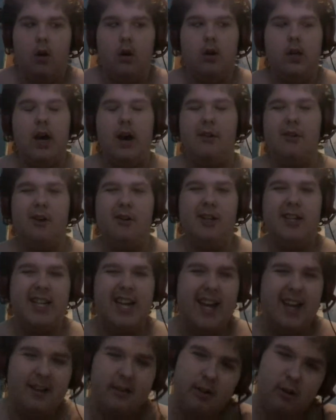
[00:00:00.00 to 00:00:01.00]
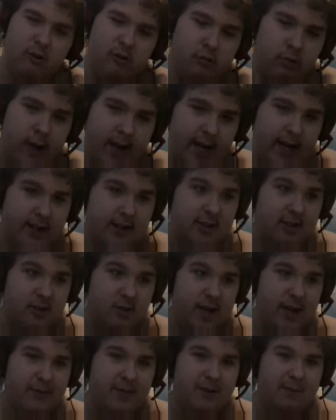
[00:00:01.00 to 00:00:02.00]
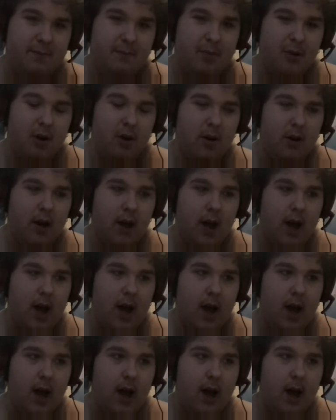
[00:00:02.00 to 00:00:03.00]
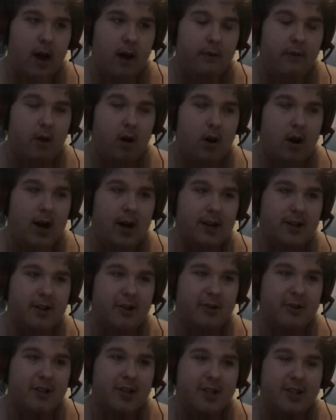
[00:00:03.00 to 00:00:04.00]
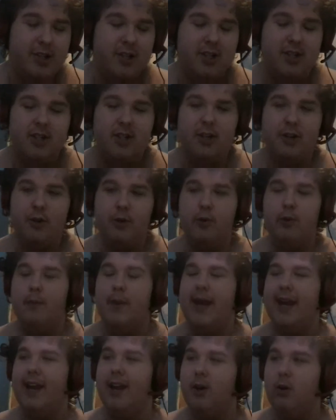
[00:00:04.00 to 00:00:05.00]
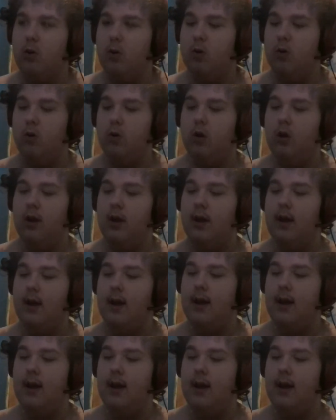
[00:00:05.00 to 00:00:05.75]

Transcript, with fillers: Now, although it ain't the greatest script, but uh, I thought I'd do this just to make it cool.